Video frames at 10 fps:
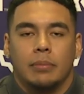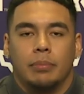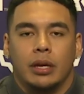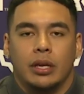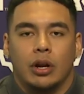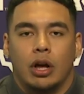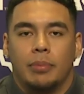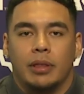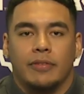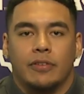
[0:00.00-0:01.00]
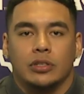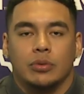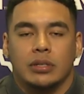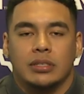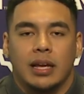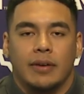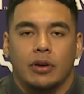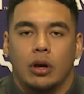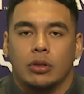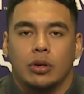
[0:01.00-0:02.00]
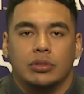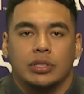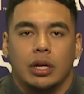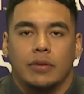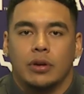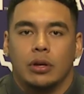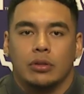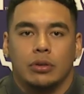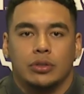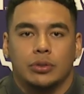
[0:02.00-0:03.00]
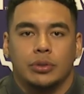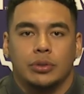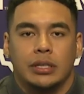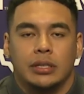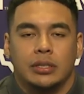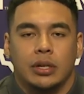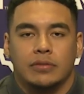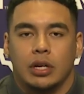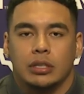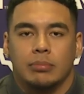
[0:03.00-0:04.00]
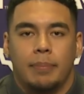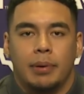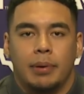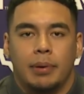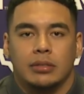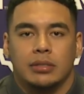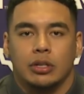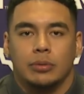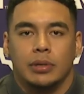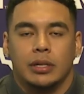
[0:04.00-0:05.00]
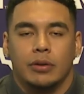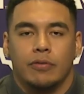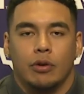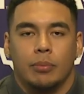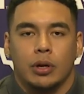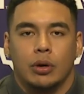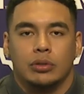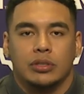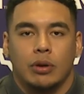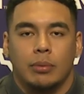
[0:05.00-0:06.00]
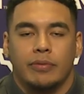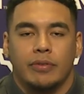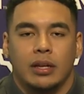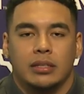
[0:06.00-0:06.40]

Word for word: But, you know, I'll be the first one to say I've called Coach Hill, I've called Coach Reeves, you know, I've talked to my parents a little bit, you know, former coaches, former friends.